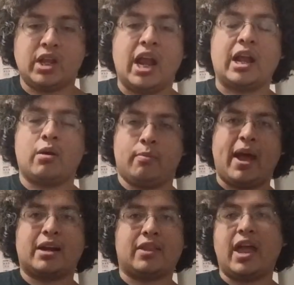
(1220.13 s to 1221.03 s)
And coming
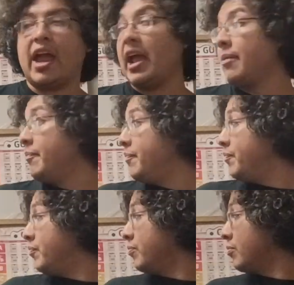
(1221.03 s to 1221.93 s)
back to that A.
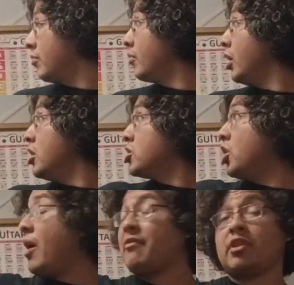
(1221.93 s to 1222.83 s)

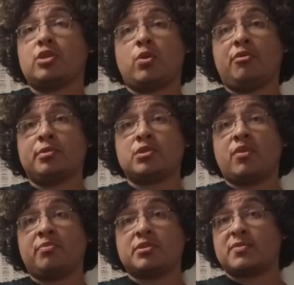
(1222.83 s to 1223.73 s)
So after that 12 plus
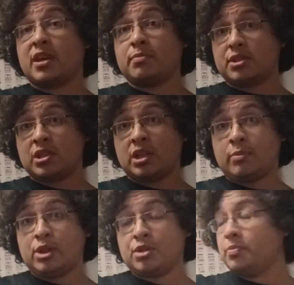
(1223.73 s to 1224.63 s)
12 plus 10 plus 10
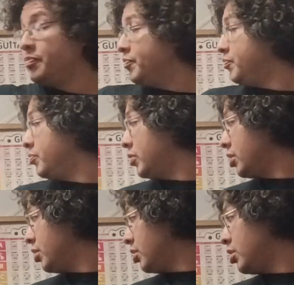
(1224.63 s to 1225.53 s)
that we do,
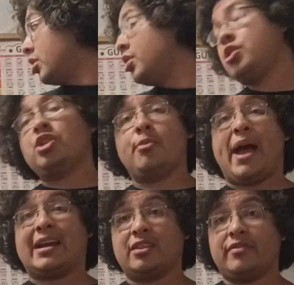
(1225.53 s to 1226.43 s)
you're
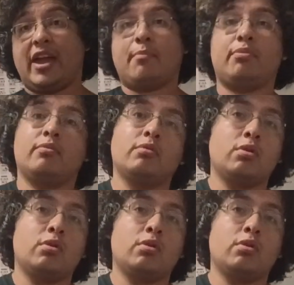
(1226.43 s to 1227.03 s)
back to the vamp.